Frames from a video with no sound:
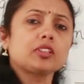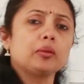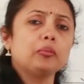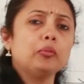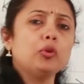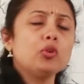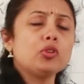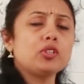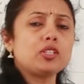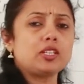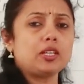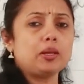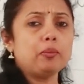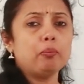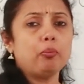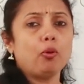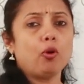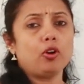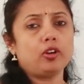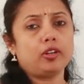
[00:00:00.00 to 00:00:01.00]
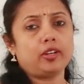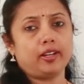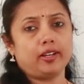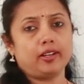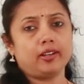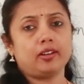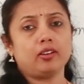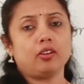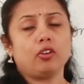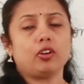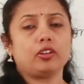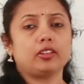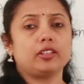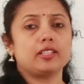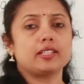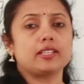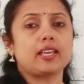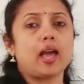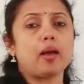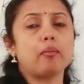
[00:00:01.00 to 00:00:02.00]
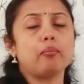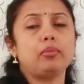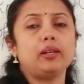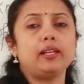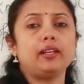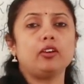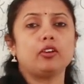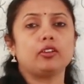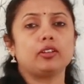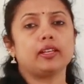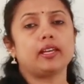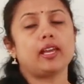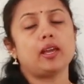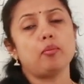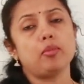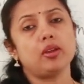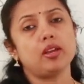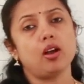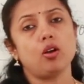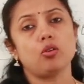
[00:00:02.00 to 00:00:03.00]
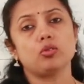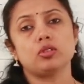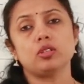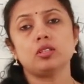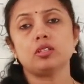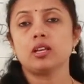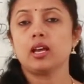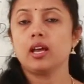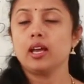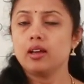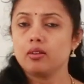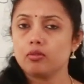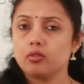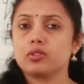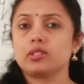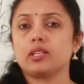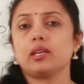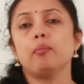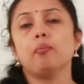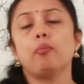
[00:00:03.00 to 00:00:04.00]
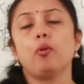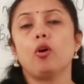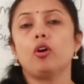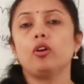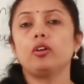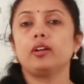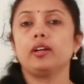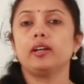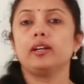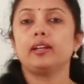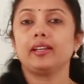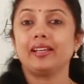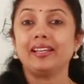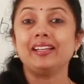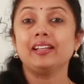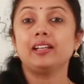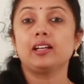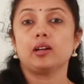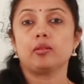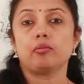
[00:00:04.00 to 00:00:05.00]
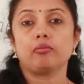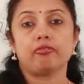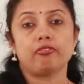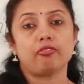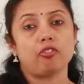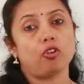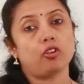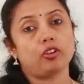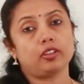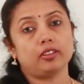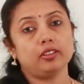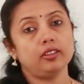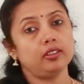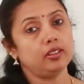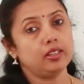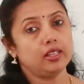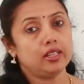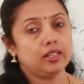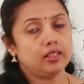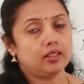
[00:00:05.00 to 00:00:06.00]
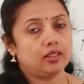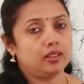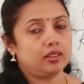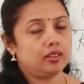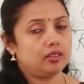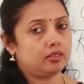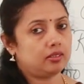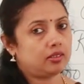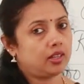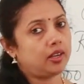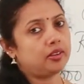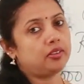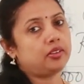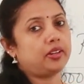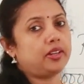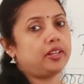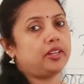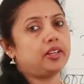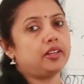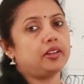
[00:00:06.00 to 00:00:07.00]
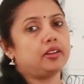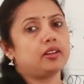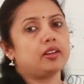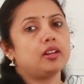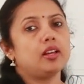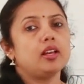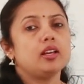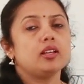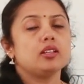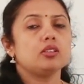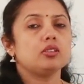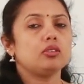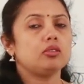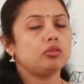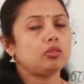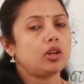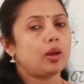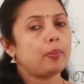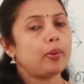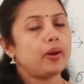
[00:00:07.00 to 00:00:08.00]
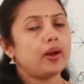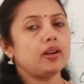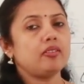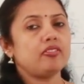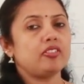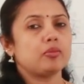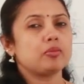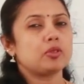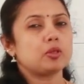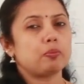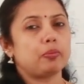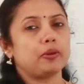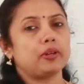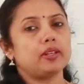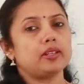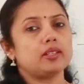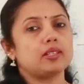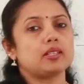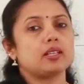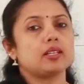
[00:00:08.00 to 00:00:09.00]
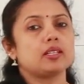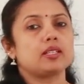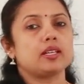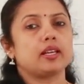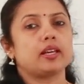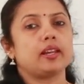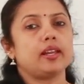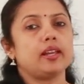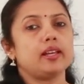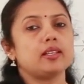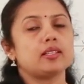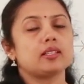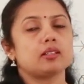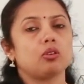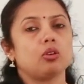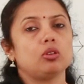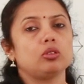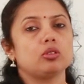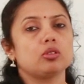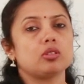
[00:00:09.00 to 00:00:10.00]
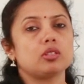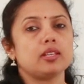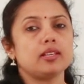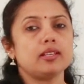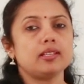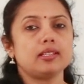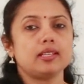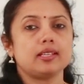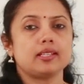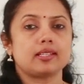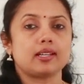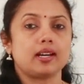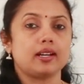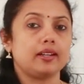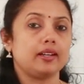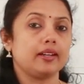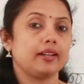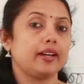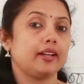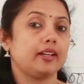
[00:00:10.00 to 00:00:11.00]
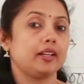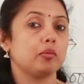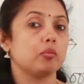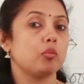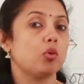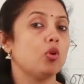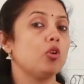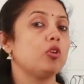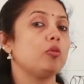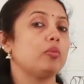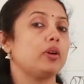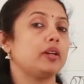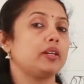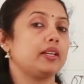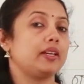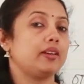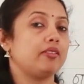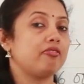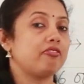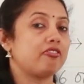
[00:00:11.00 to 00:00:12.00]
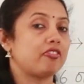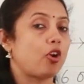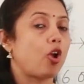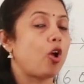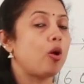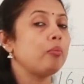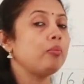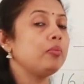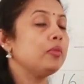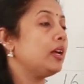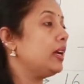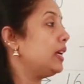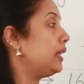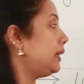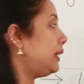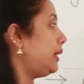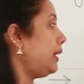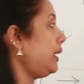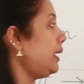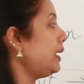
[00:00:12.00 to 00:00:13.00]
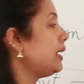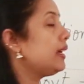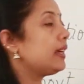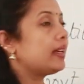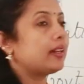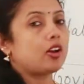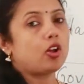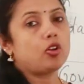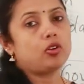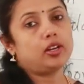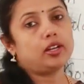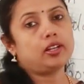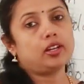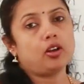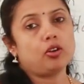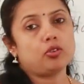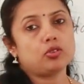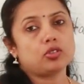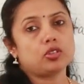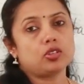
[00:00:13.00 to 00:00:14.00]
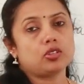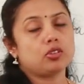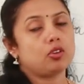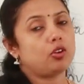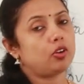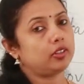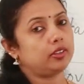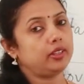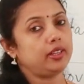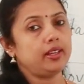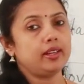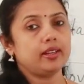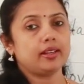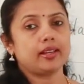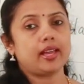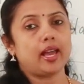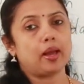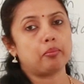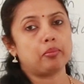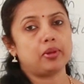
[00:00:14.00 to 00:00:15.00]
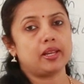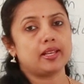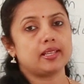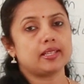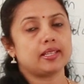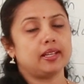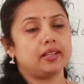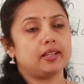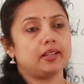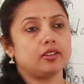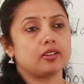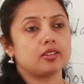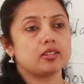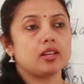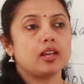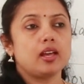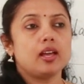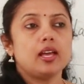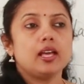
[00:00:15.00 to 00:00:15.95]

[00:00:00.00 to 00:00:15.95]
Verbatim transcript: most important or this gambling on the gaming houses was important income for the uh, country here. So apart from spirits, cigarettes and all those things, he started getting more money from the roulette houses or the gambling centers.